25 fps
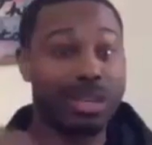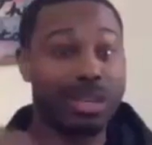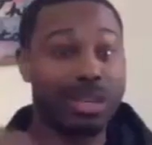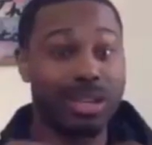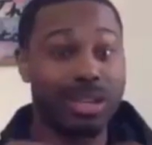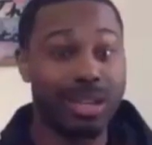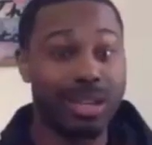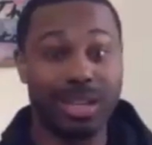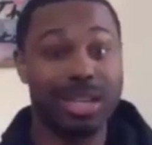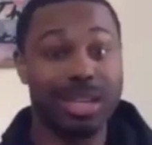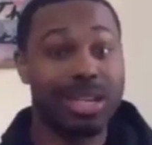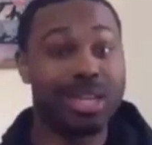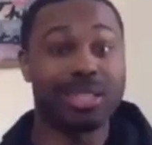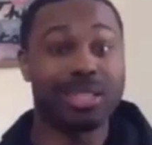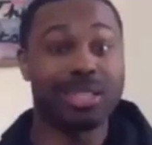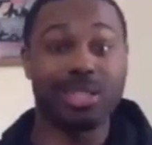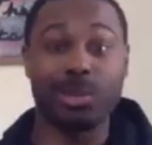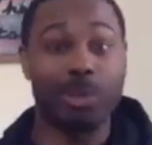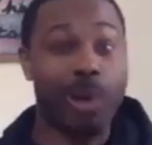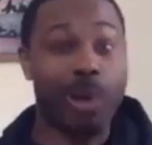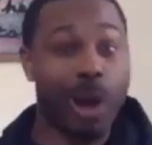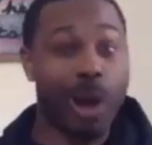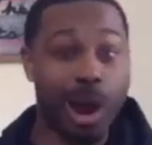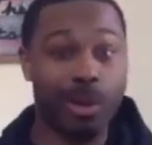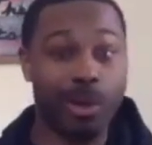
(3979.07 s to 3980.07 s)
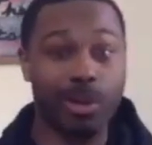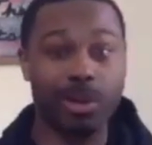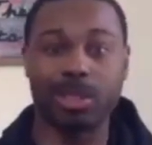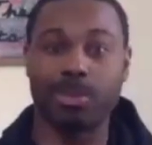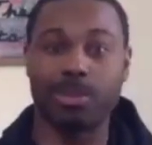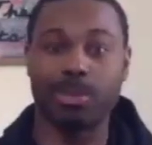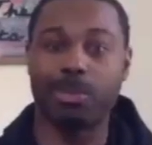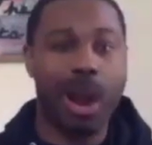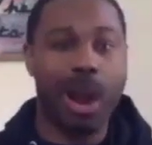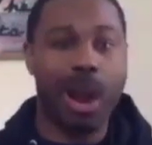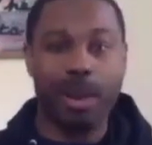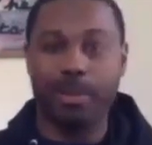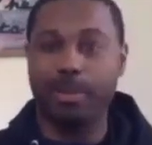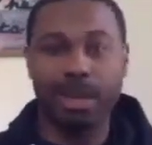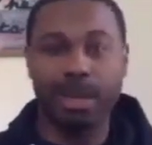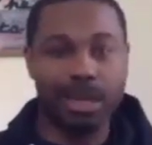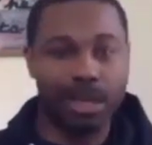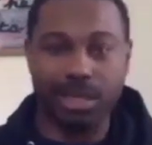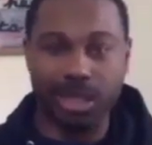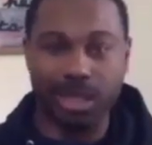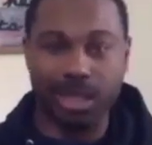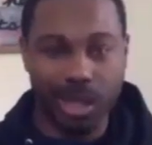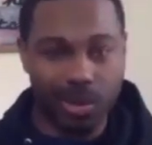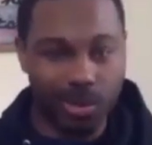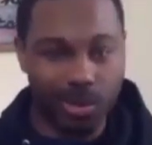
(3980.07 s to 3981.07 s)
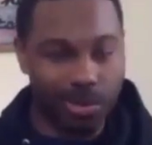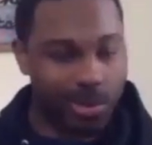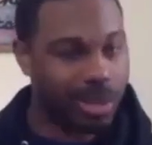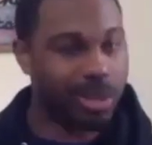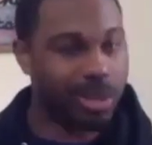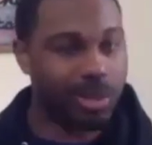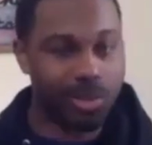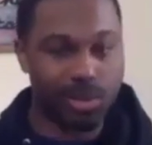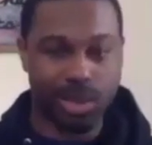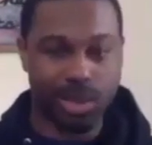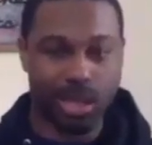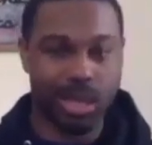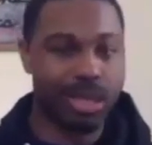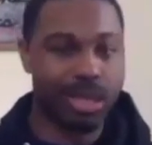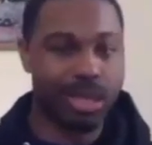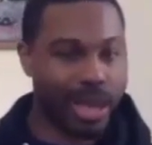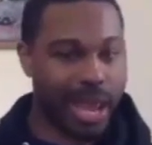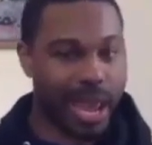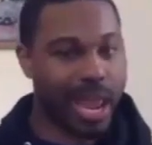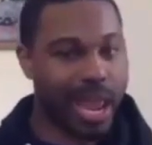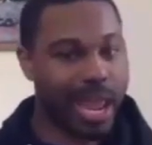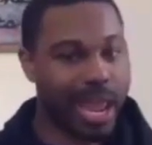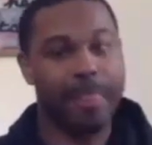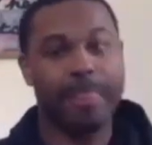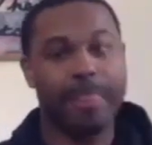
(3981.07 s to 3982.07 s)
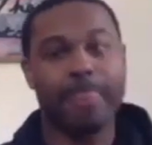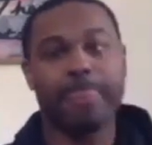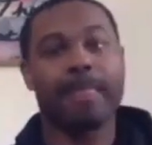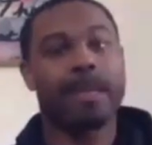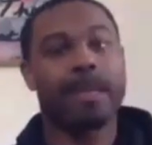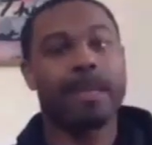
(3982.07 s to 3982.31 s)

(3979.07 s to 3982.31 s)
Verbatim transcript: Nunn, Jabari. Jabari been in the gym with me. You seen that?